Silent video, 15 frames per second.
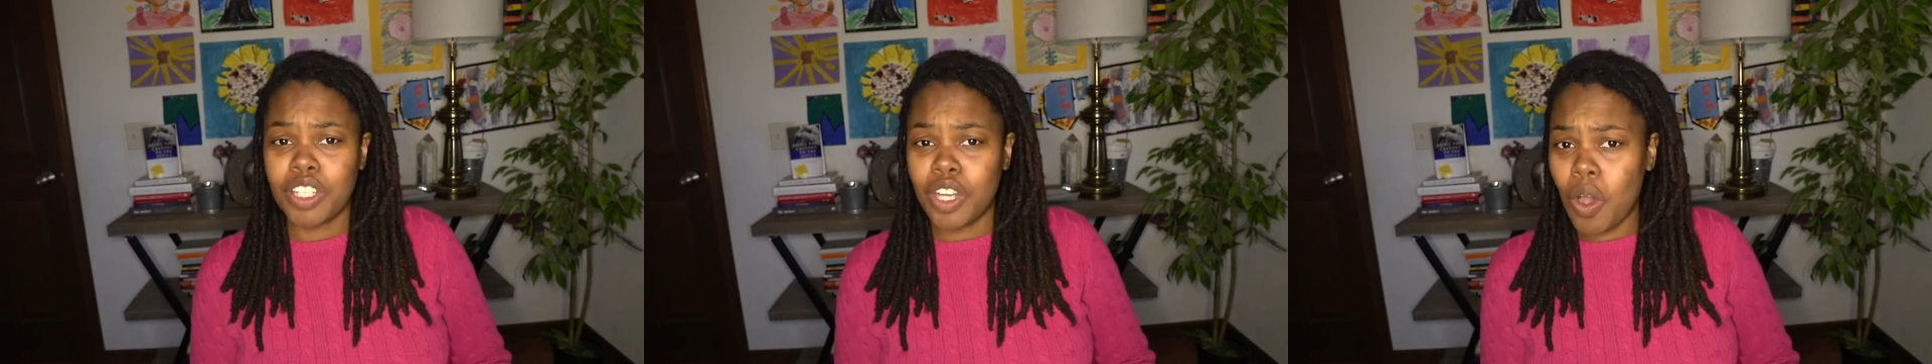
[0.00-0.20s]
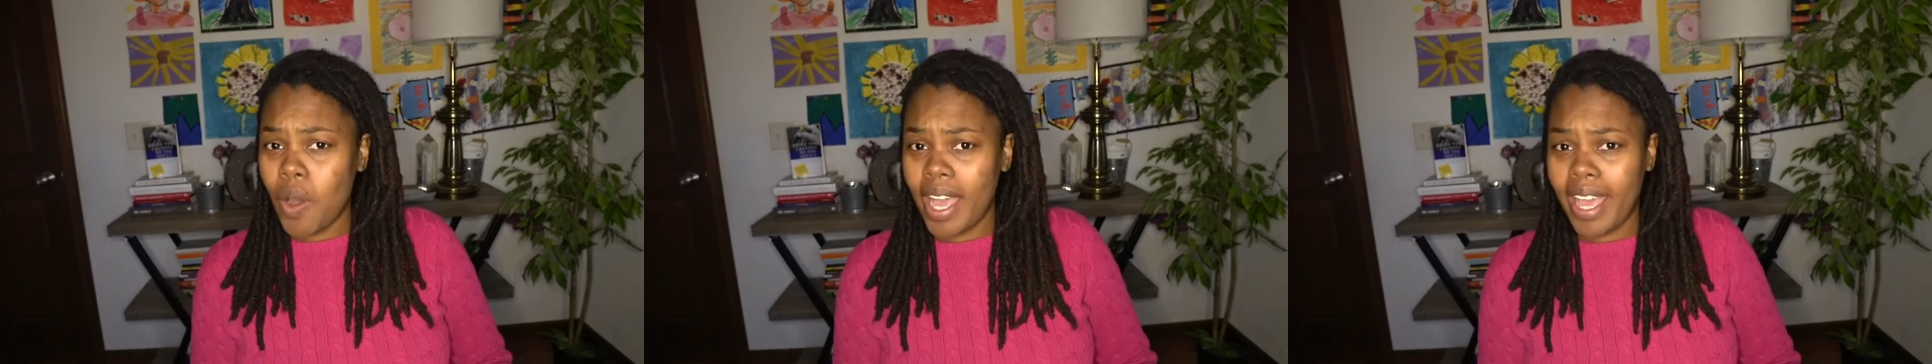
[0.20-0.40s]

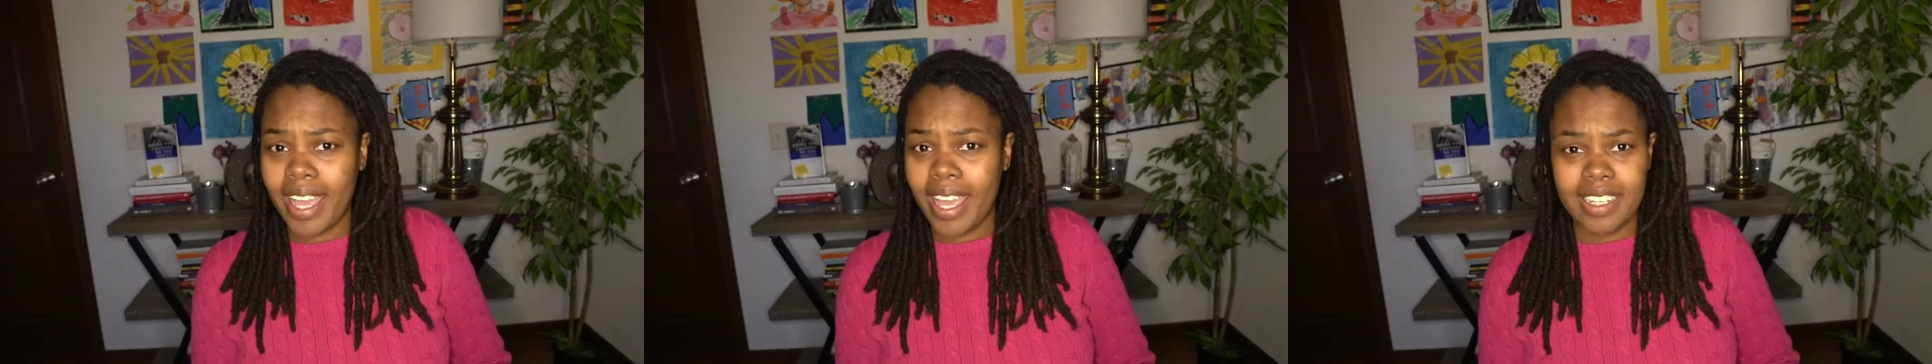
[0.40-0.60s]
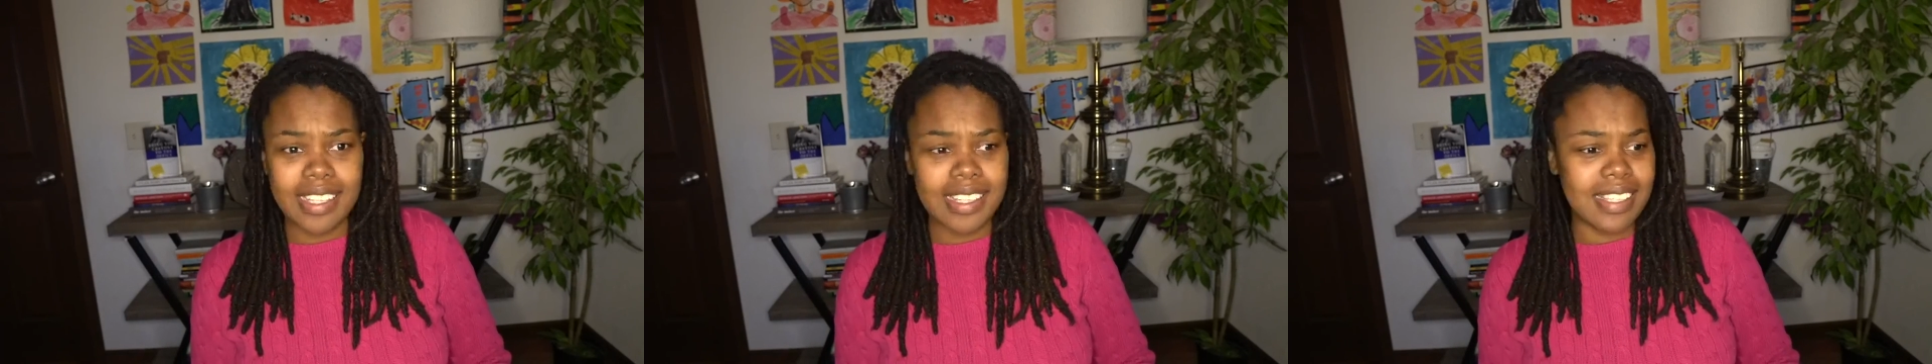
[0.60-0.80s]
go
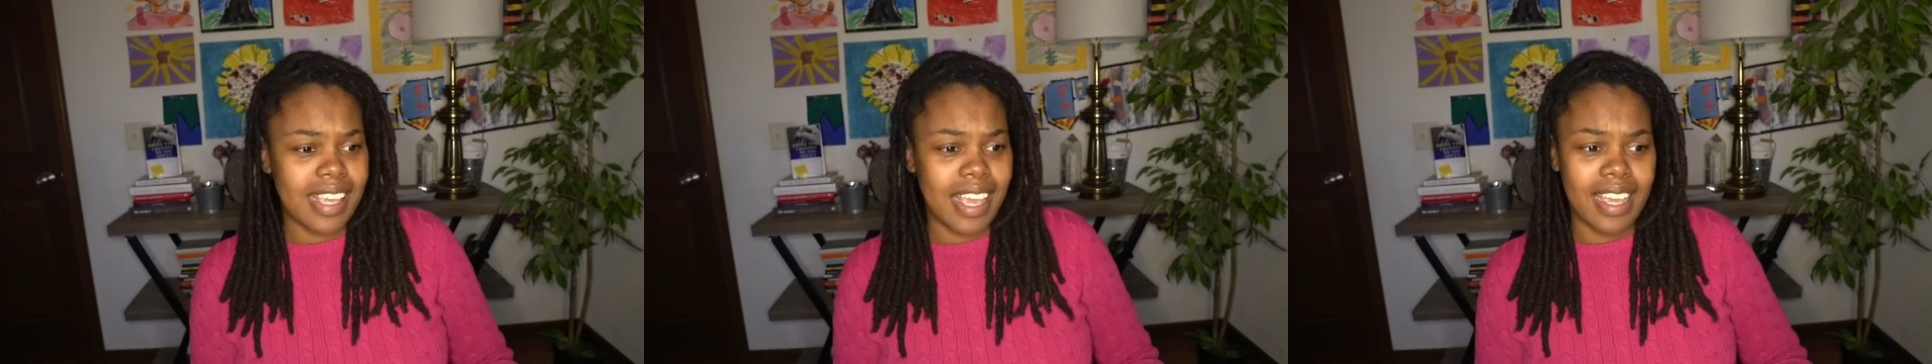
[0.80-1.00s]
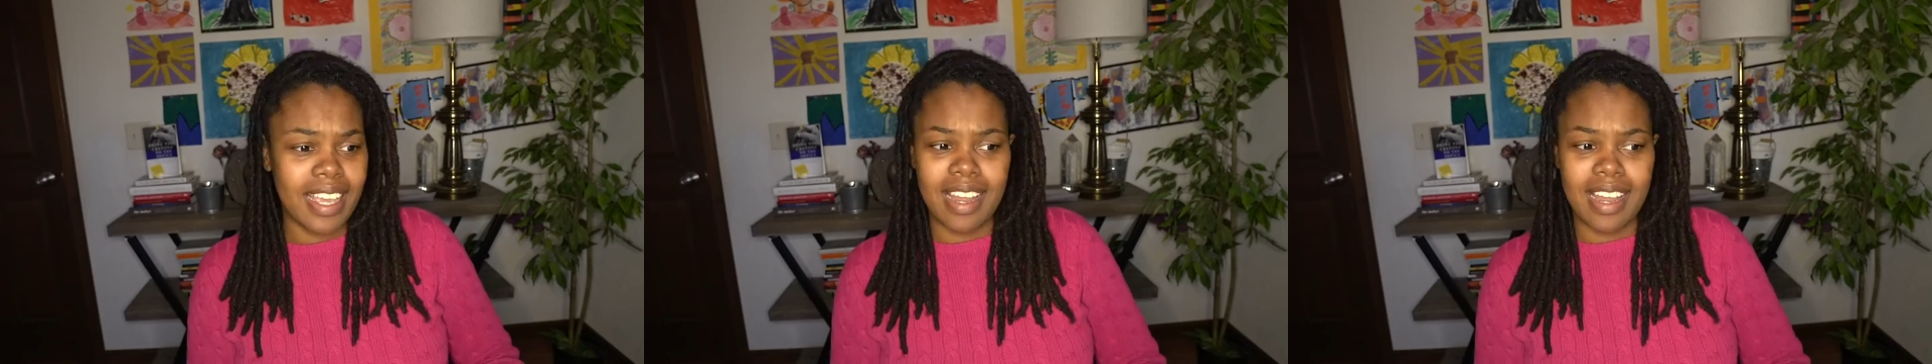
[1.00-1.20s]
ahead and
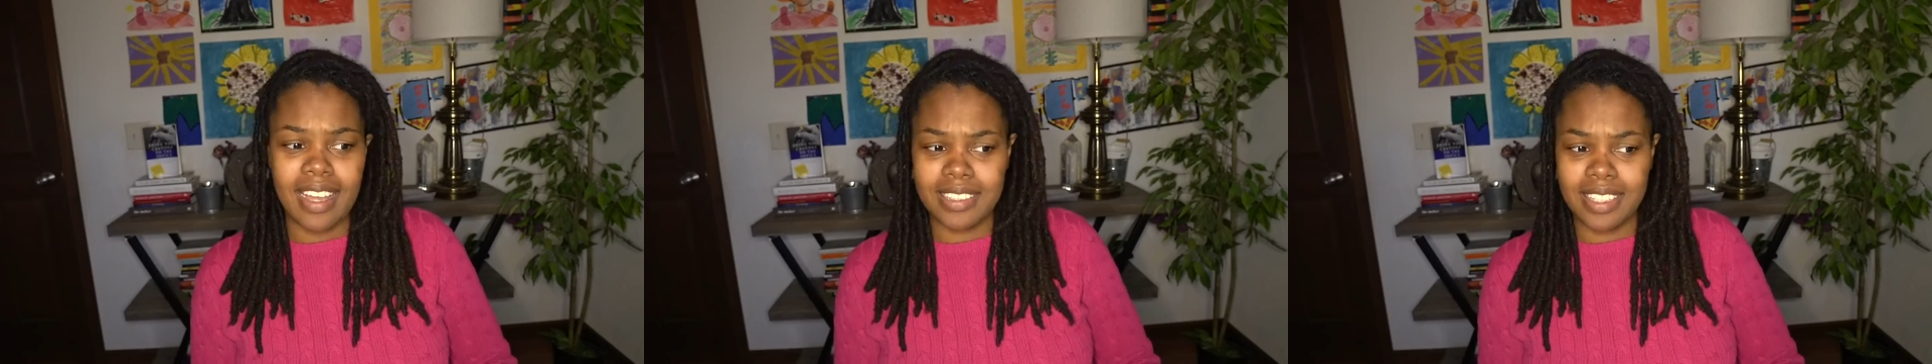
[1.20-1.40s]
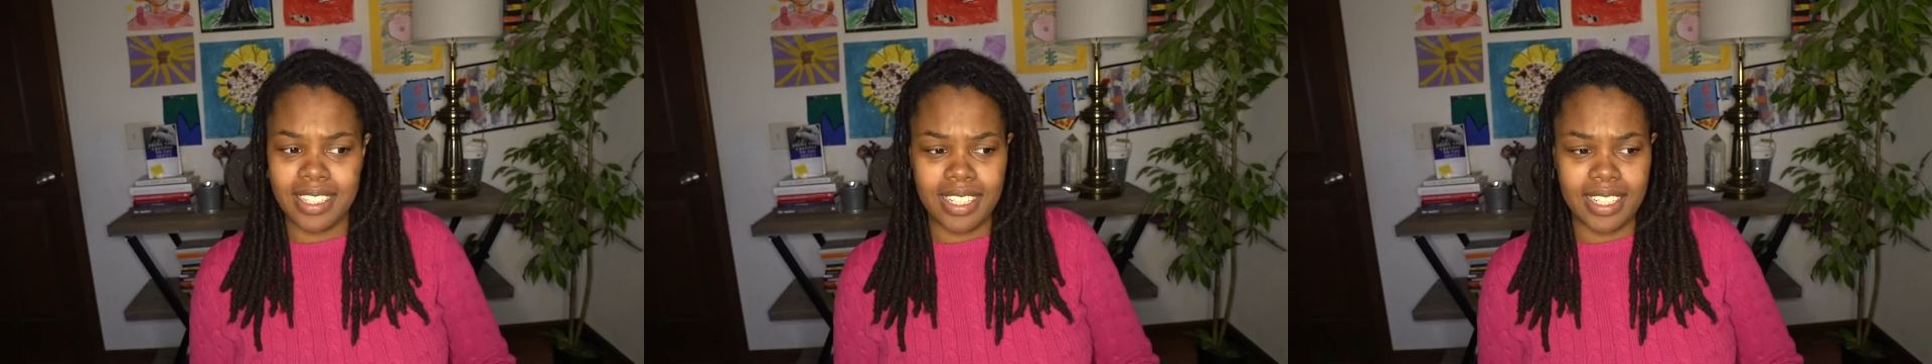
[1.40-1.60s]
say not
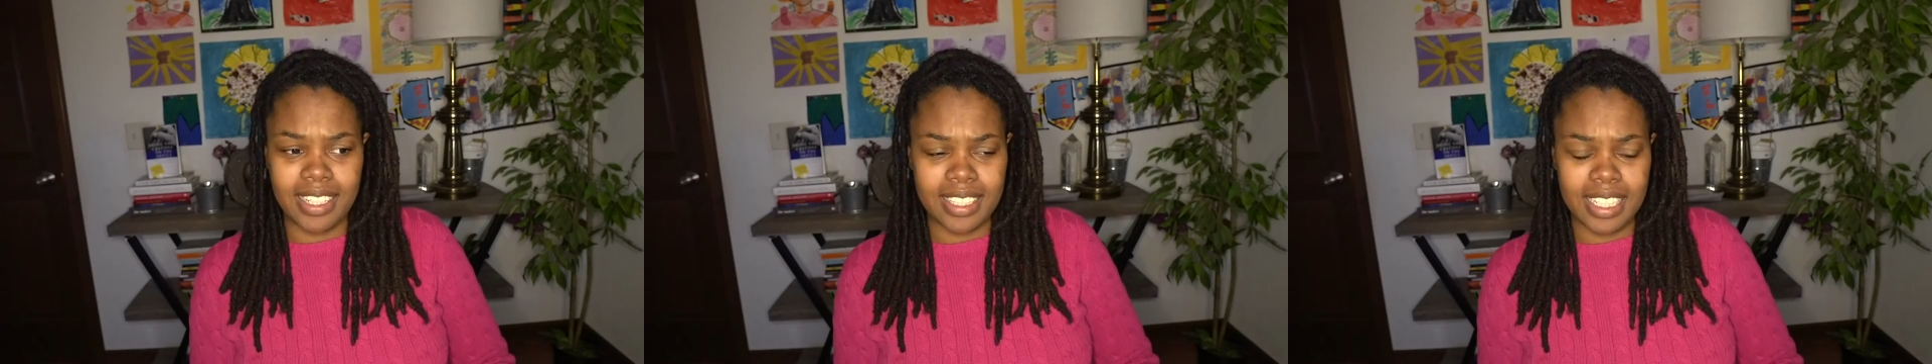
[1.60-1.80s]
done it.